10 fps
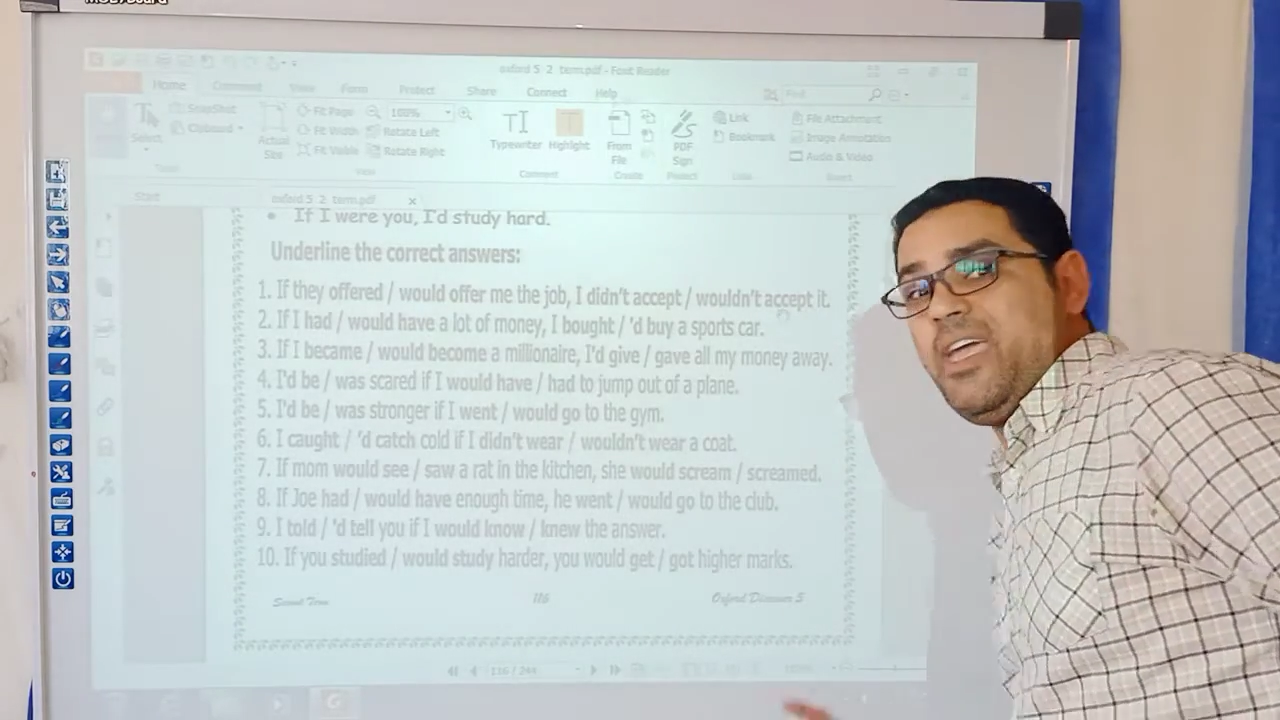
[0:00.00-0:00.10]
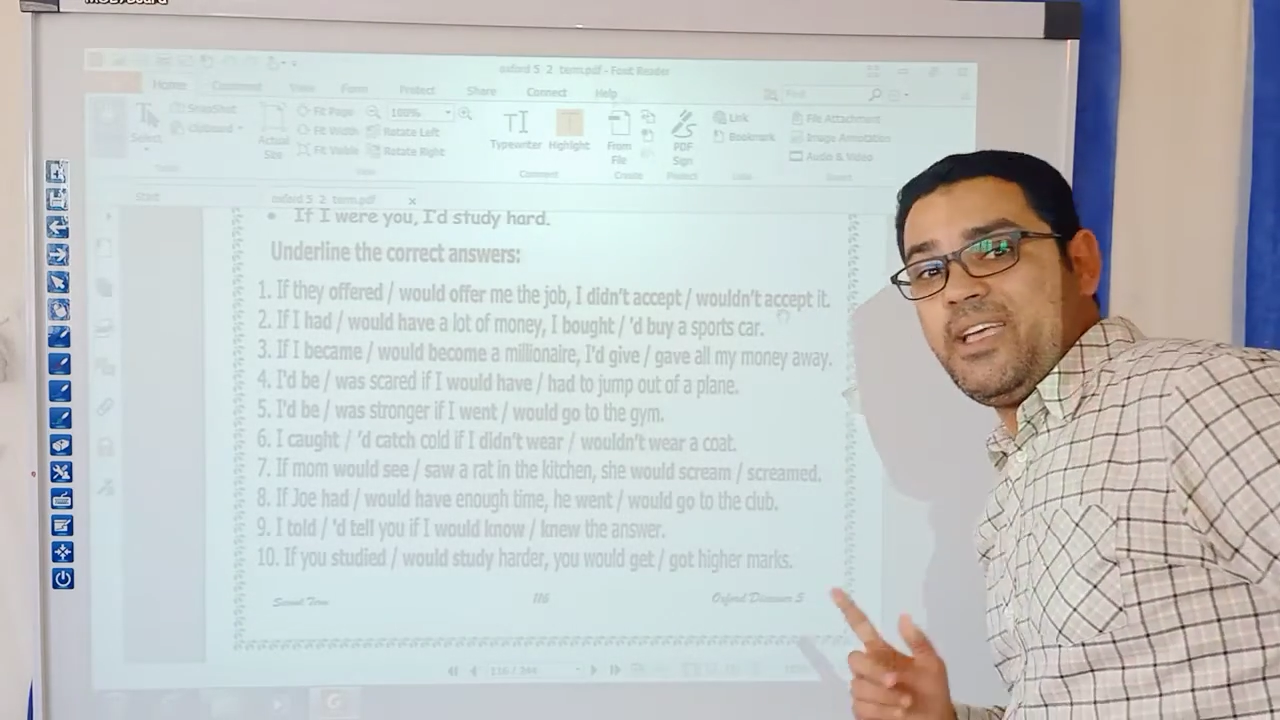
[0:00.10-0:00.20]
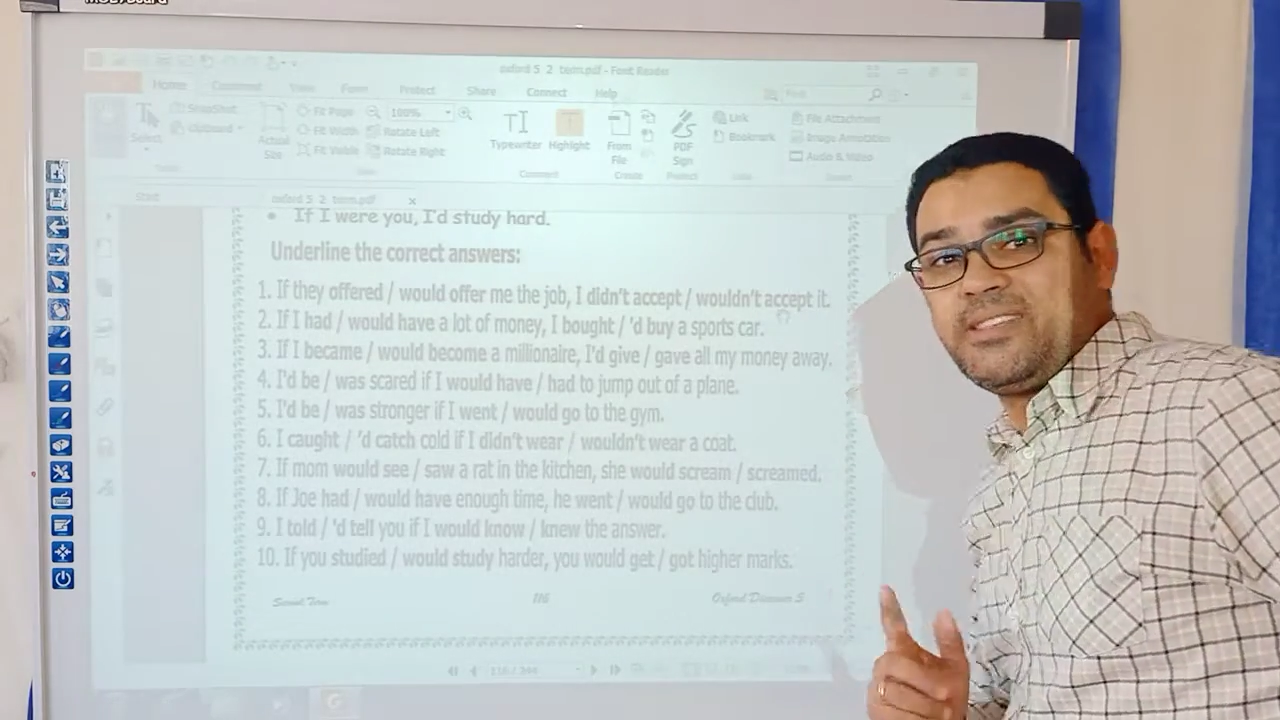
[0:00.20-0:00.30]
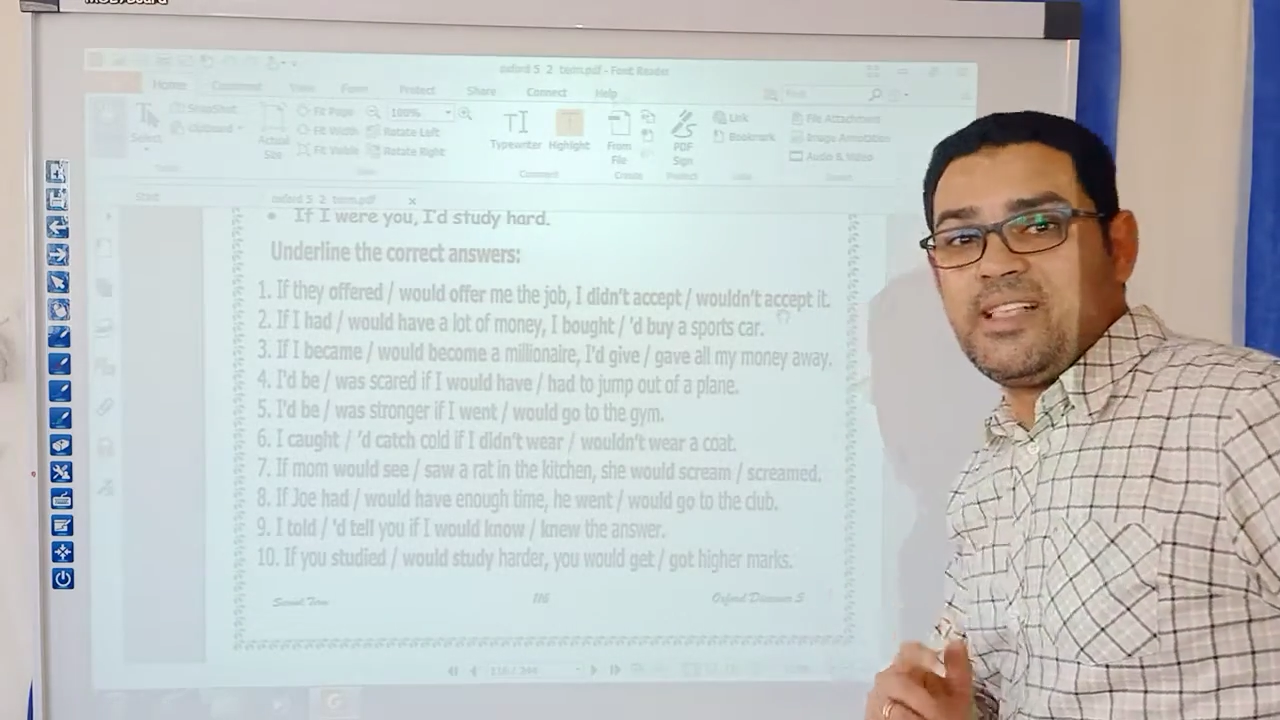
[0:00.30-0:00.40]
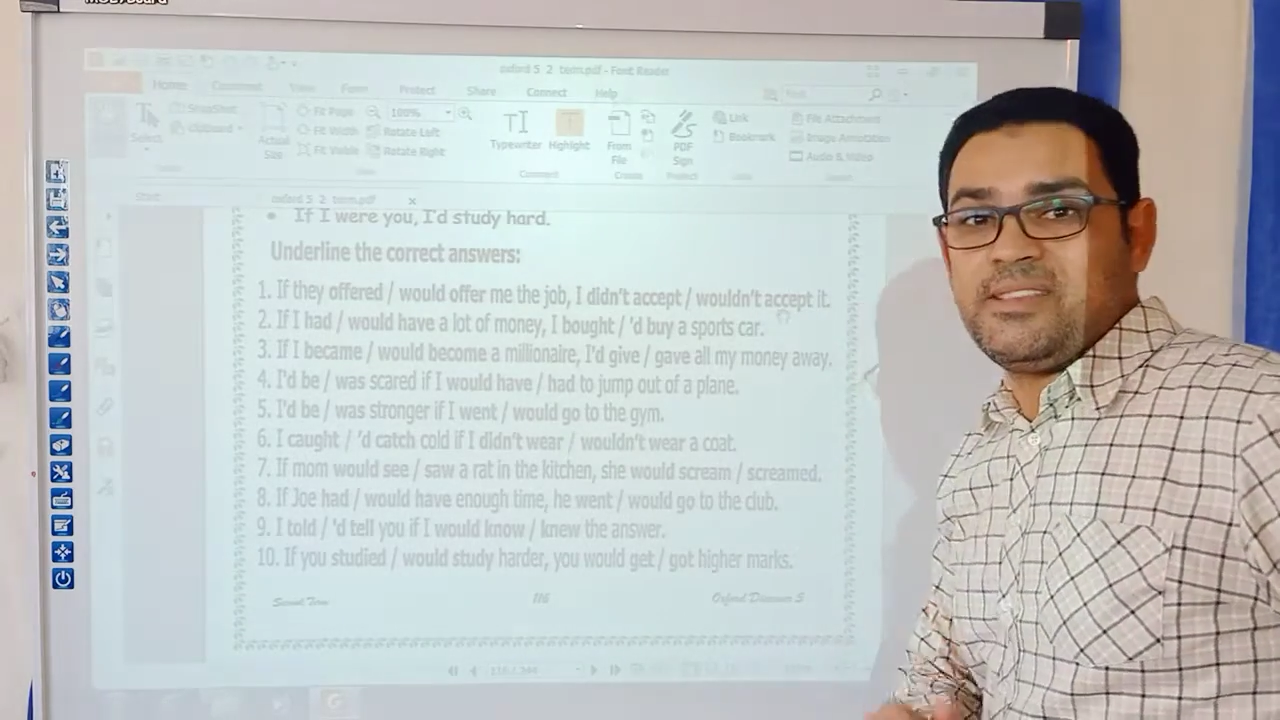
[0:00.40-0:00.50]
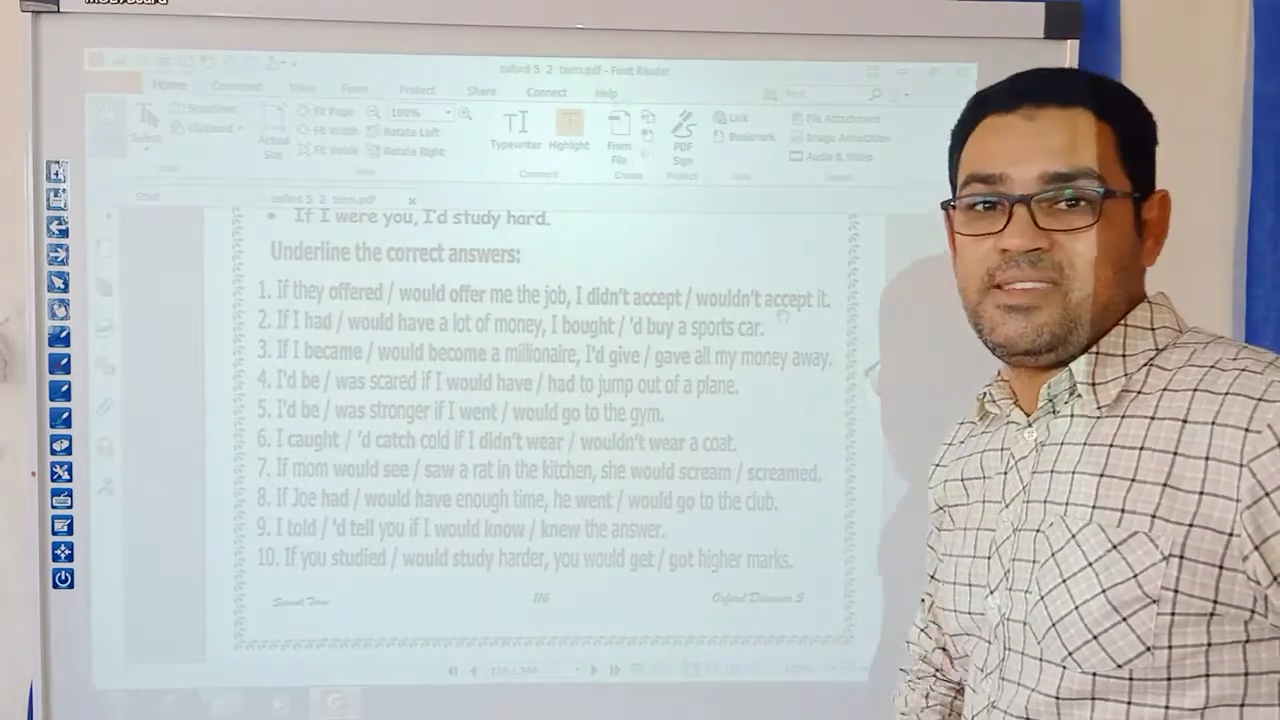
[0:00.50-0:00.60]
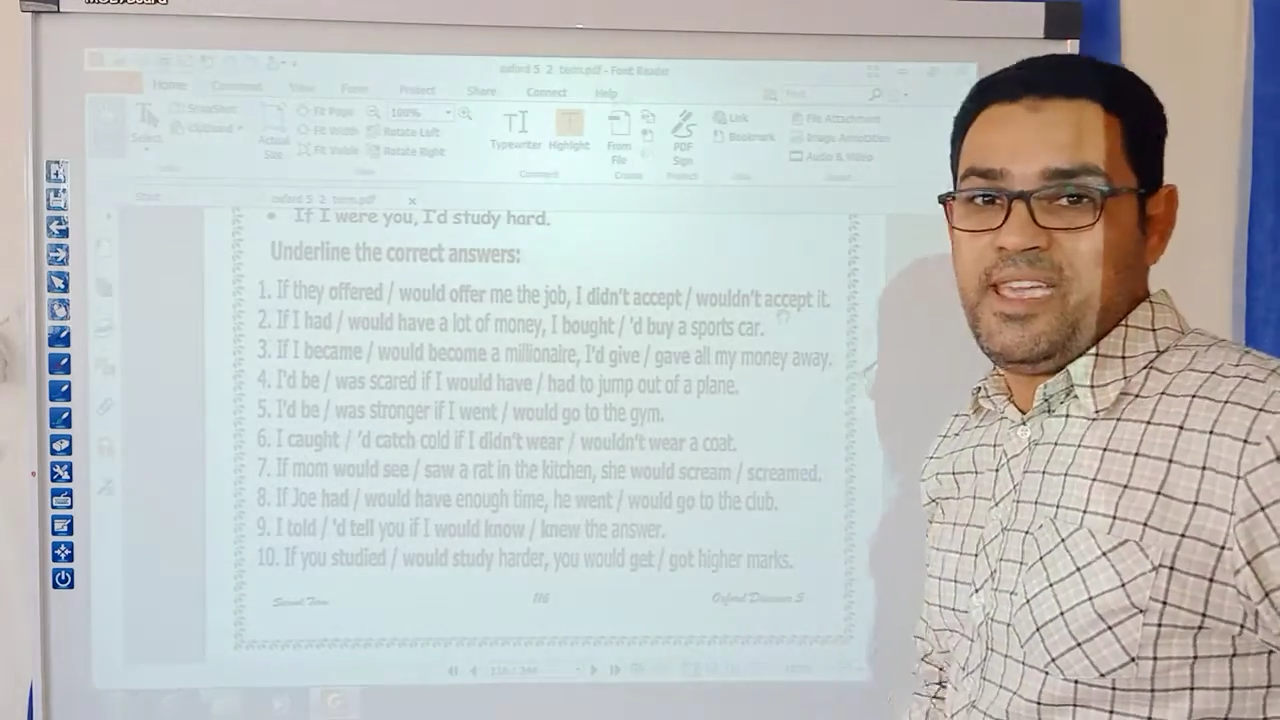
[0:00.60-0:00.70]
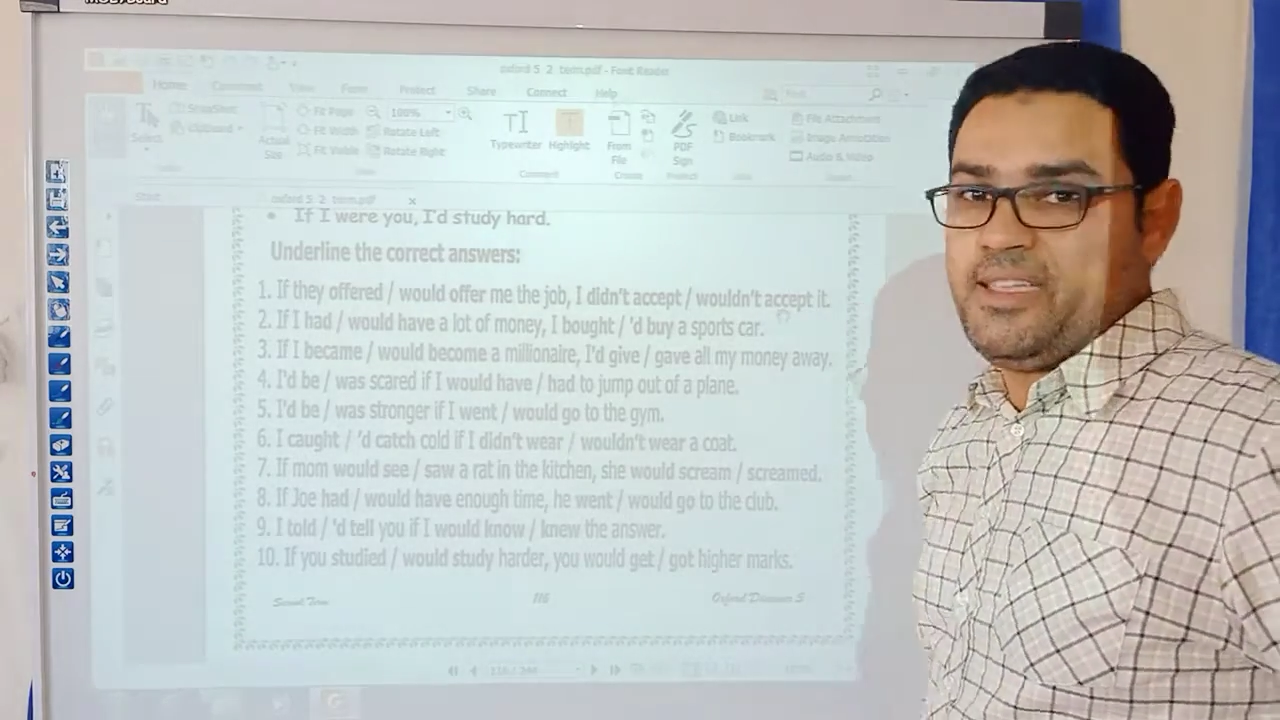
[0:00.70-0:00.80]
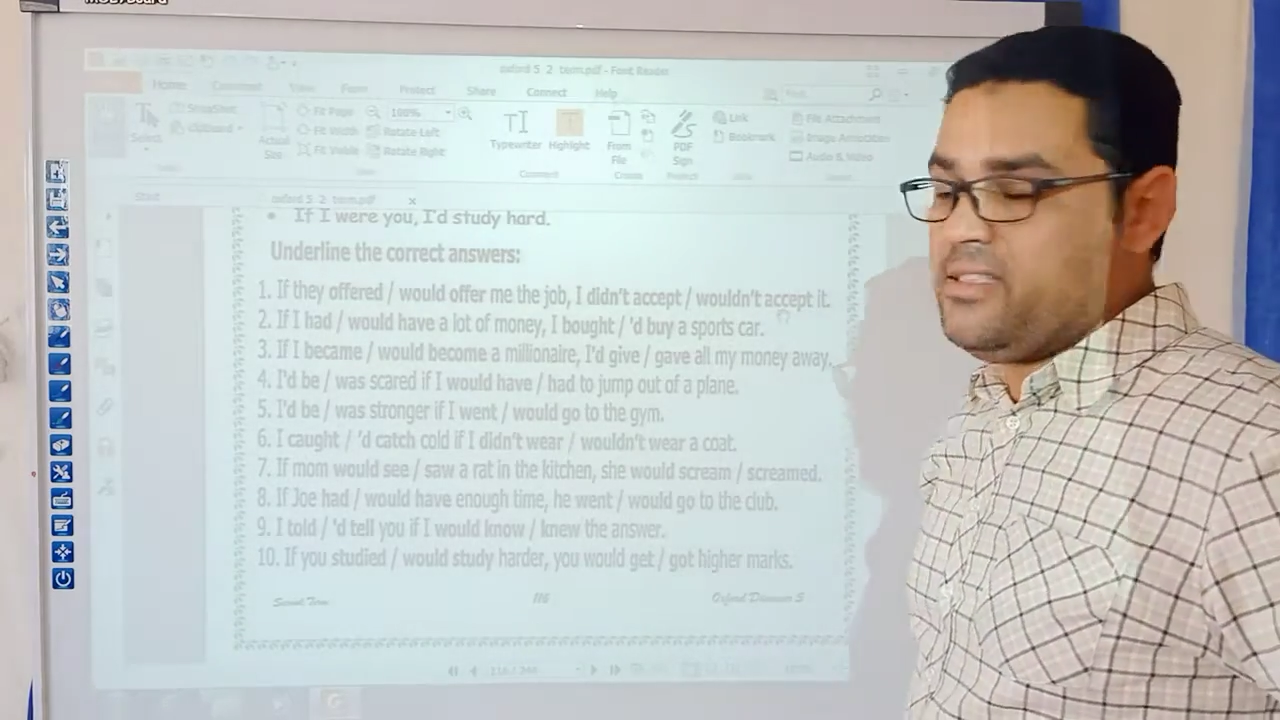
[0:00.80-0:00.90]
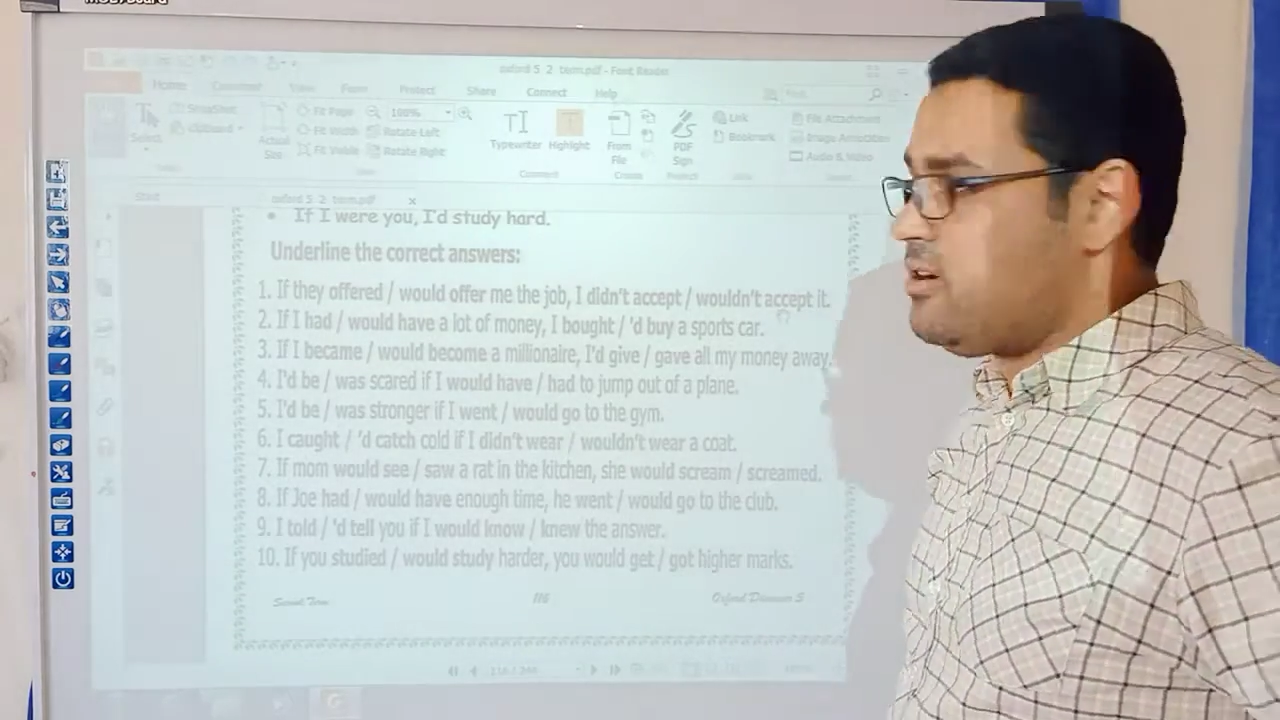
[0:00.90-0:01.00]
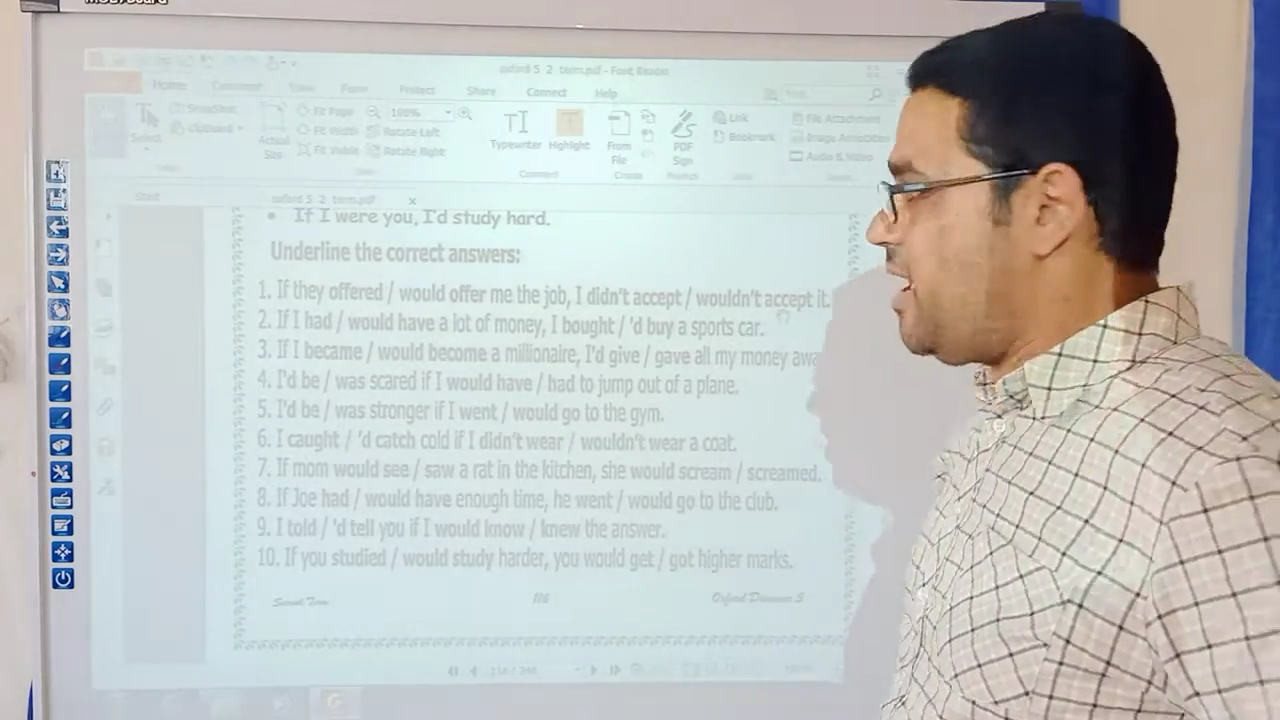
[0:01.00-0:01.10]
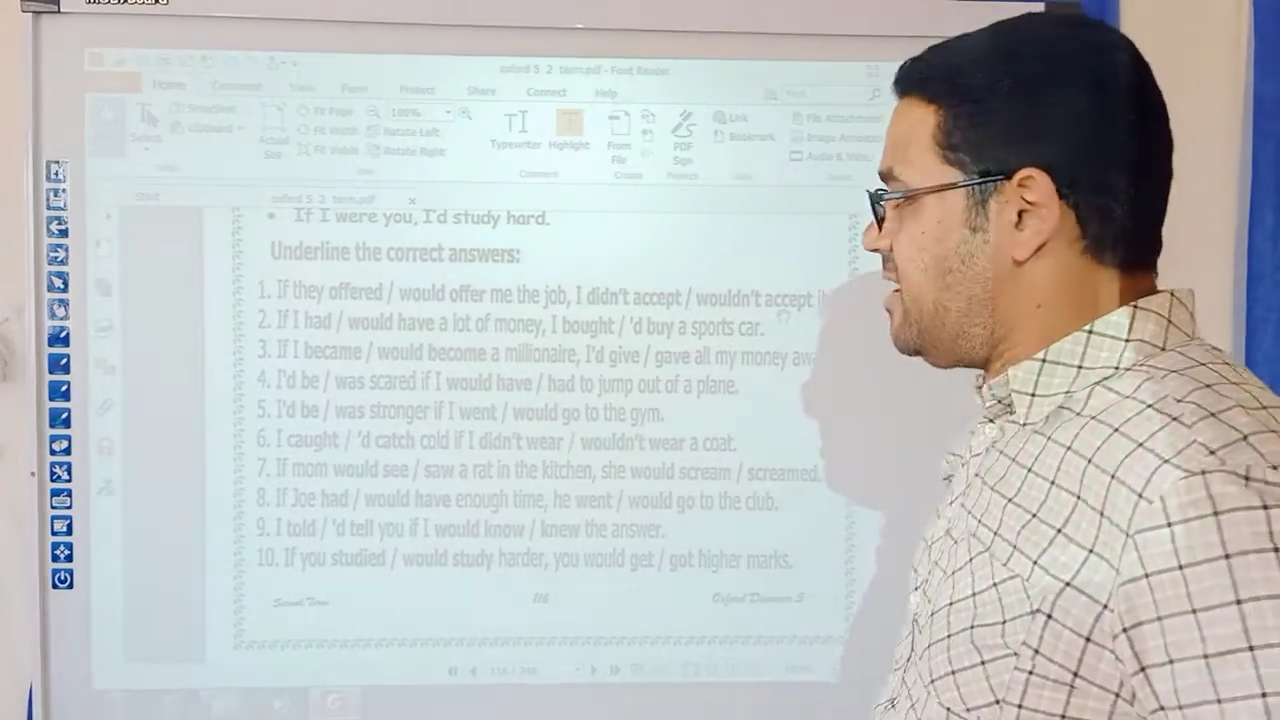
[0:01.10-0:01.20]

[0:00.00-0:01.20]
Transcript: excellent yet.